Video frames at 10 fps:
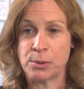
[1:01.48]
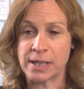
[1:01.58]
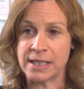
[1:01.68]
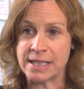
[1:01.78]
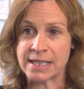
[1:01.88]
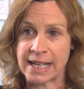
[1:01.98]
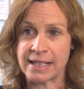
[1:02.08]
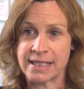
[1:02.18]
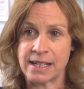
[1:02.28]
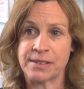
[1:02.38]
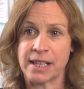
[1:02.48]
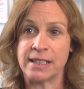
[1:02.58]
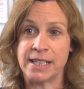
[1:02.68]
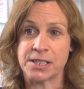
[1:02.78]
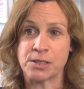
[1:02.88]
quickly scanned down
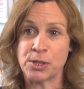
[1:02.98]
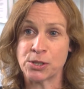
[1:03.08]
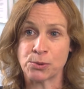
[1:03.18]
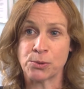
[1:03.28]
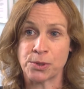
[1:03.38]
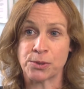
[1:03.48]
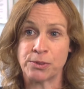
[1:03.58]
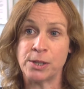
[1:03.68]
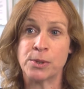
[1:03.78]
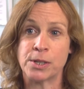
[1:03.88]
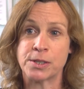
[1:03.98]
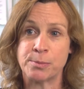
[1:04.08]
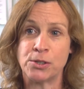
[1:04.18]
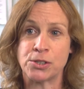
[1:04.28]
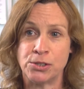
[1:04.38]
that list and we saw the three words
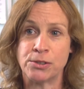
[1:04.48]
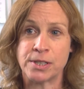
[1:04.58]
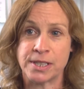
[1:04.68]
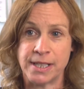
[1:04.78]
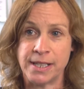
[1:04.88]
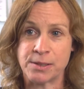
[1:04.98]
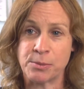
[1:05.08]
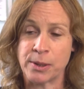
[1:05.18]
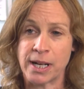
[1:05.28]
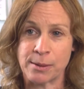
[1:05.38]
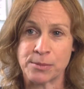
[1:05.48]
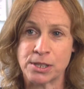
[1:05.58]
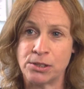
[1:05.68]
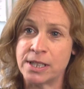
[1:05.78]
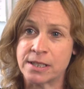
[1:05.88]
motor neurone disease, and we were
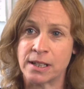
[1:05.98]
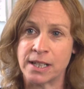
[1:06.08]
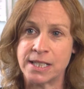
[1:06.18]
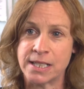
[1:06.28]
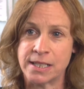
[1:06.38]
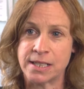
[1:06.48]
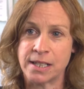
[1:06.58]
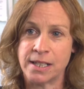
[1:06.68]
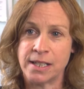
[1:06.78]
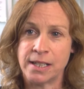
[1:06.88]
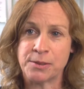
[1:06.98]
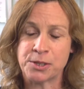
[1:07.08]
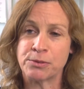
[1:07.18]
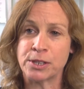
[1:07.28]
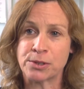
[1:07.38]
absolutely delighted. It
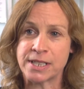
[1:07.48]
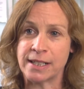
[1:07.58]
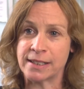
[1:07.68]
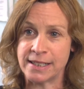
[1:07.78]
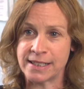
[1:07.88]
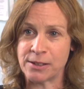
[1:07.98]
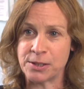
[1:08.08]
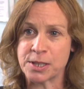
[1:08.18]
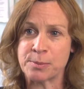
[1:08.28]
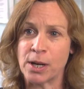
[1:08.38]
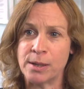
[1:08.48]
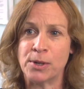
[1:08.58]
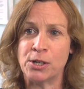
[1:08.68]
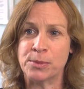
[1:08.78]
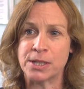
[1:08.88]
was a real tingling down your spine
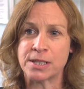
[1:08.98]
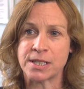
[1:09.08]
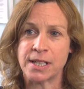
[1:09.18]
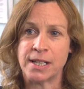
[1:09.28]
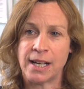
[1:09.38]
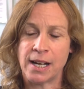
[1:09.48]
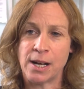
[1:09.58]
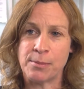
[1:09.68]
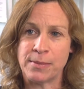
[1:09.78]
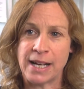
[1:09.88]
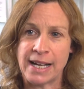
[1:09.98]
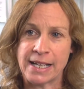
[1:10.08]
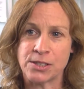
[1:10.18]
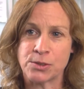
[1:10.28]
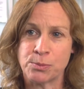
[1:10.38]
moment,
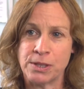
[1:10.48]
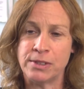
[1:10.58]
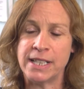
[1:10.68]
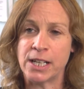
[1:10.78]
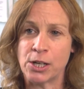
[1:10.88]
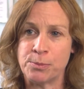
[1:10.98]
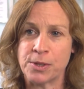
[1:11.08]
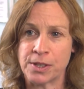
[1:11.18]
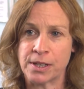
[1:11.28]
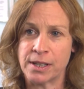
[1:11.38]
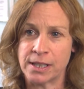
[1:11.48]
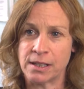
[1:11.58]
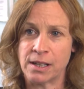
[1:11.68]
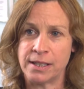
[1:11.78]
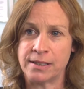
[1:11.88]
and we really hope that the
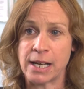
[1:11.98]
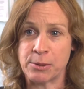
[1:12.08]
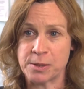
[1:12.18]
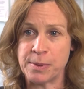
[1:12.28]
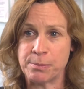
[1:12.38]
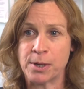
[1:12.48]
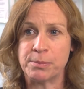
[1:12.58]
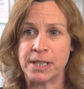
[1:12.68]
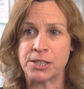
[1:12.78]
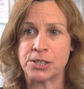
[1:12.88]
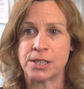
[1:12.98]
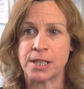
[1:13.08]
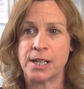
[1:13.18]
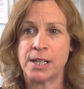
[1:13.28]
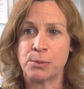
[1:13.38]
guideline, now it's been published,
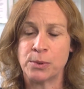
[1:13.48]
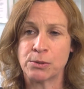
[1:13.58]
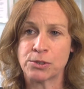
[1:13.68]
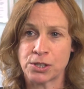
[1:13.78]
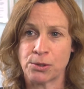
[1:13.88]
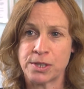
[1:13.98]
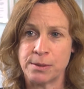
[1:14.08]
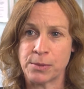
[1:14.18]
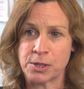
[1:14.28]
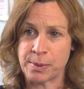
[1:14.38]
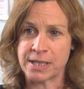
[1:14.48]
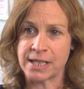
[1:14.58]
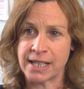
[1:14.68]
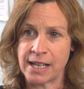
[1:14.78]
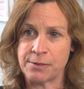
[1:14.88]
will result in much
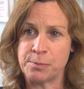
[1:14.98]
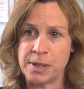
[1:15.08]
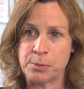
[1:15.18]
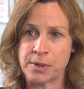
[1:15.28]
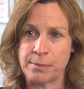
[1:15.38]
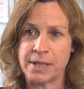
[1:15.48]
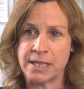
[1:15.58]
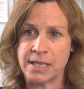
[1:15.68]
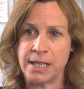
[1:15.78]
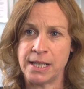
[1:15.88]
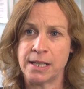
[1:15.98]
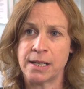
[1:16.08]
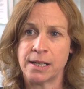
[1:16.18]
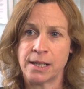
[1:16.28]
better care for people with MND